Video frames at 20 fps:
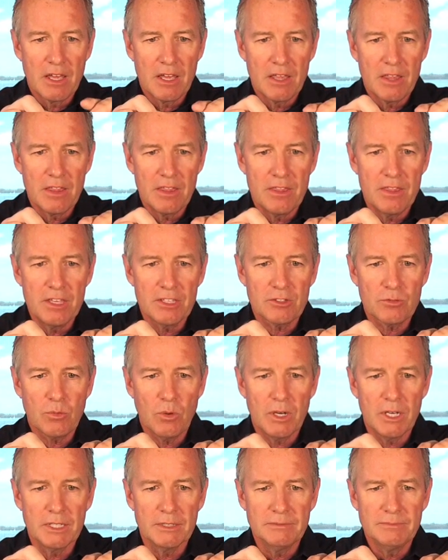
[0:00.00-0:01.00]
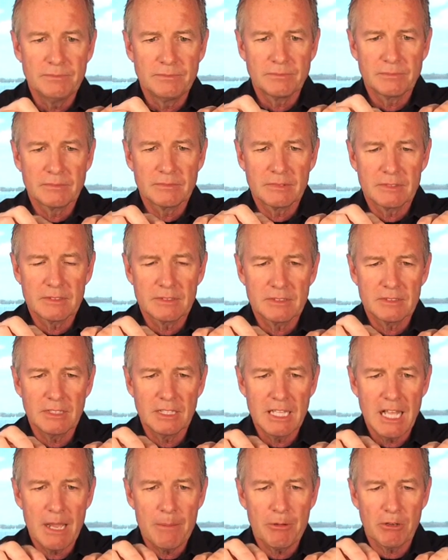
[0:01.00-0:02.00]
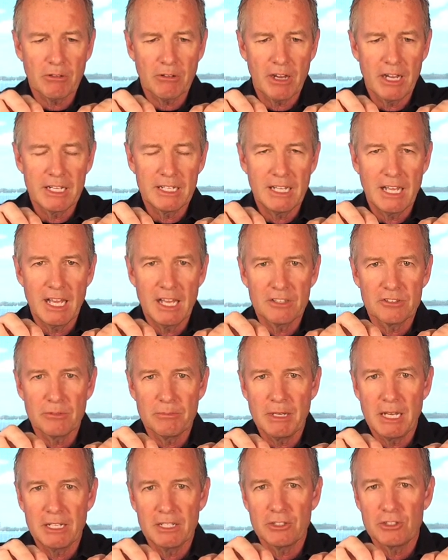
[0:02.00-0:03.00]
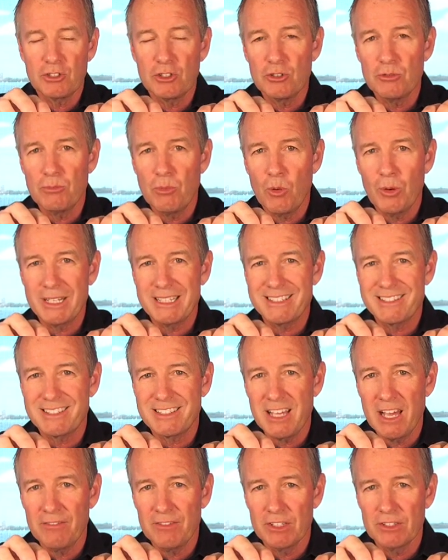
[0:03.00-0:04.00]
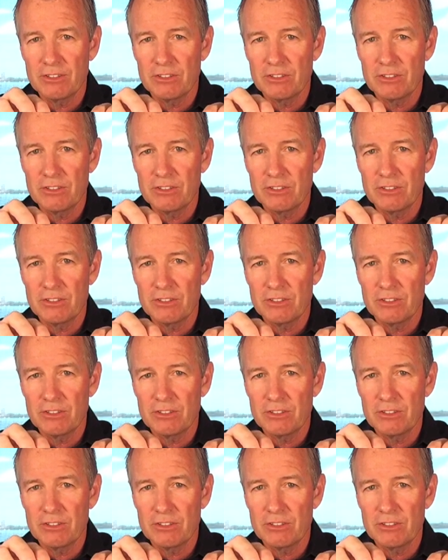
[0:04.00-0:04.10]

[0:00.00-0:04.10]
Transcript: This one, the labradorite, has about a 2.7,